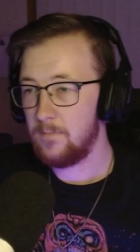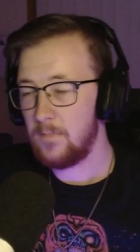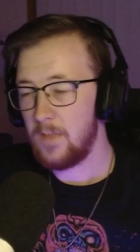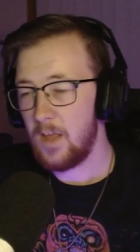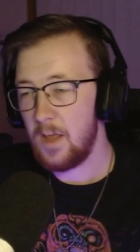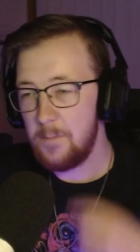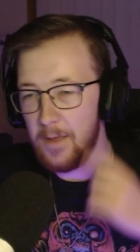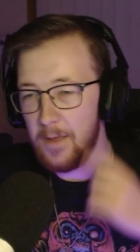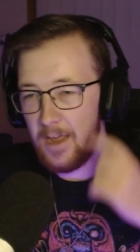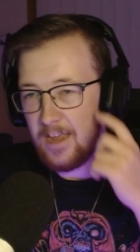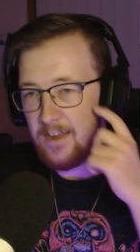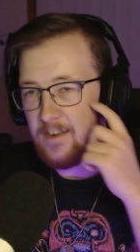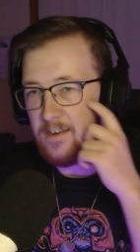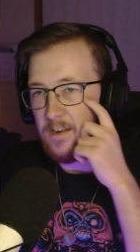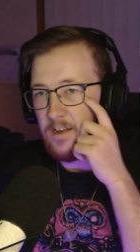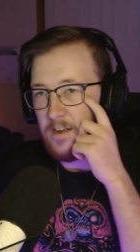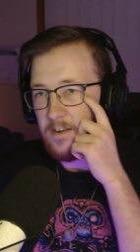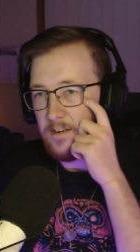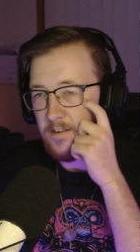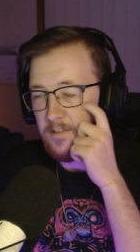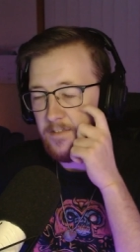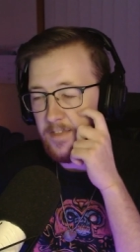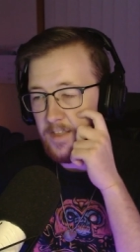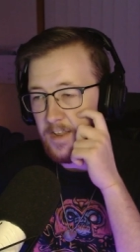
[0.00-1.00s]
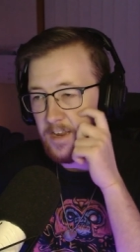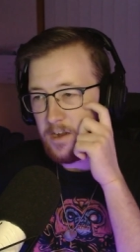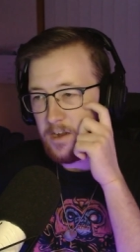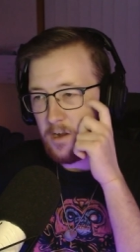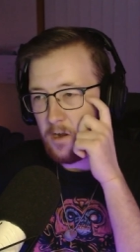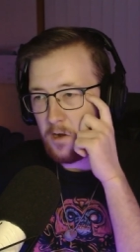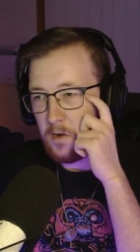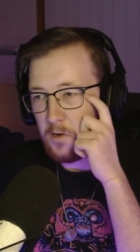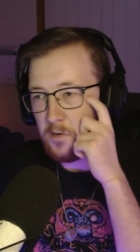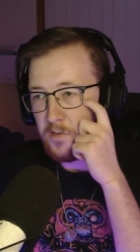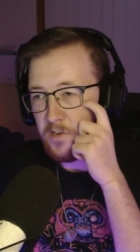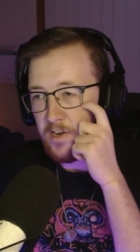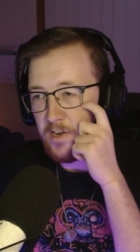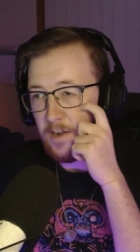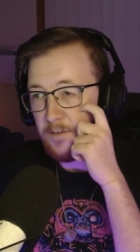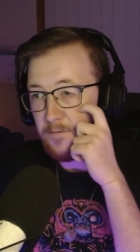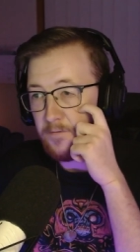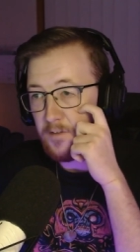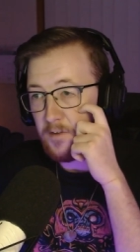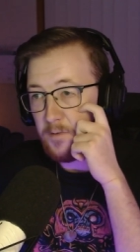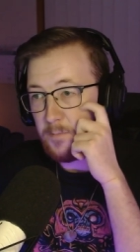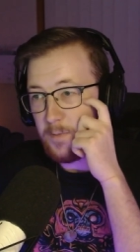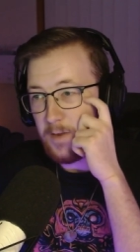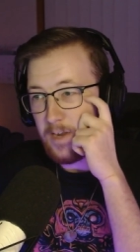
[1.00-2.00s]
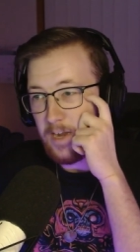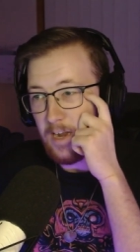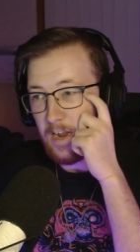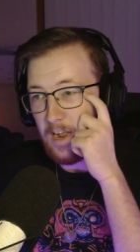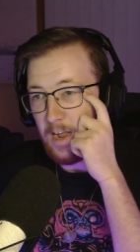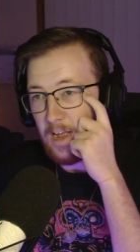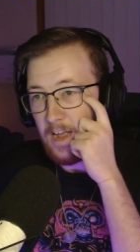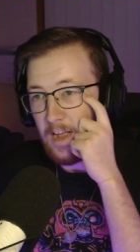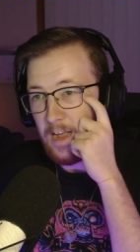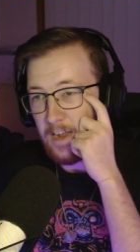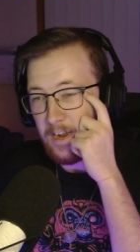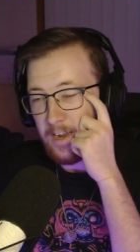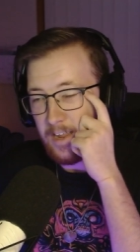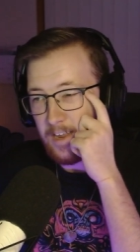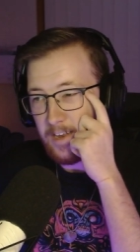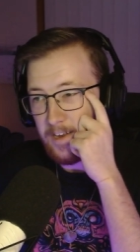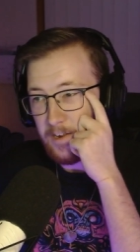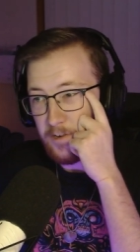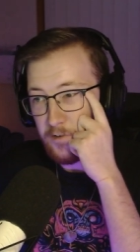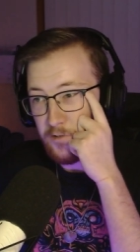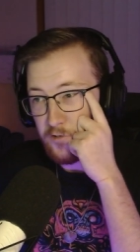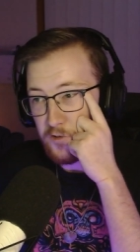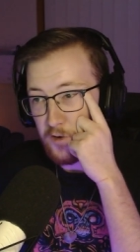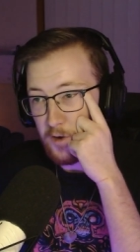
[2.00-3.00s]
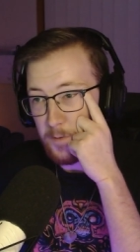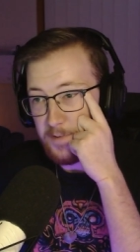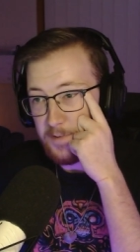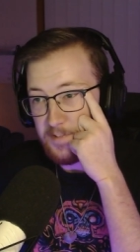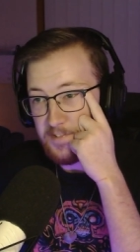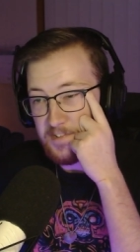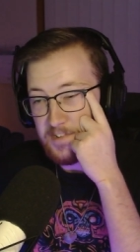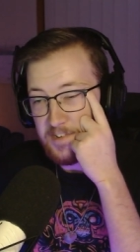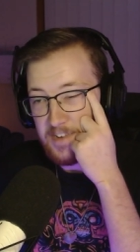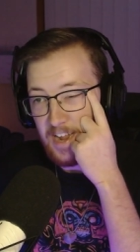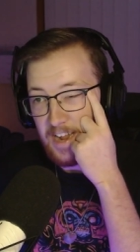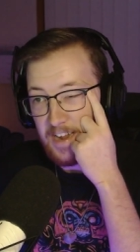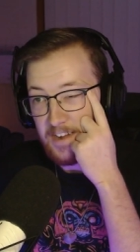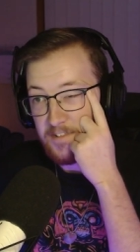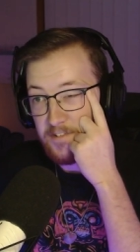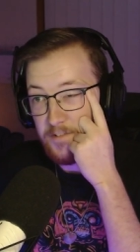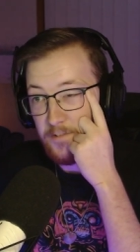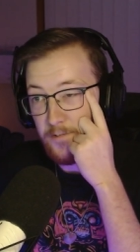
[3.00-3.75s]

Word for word: Hey man, I don't think you're old enough to be uh, getting a job as a taxi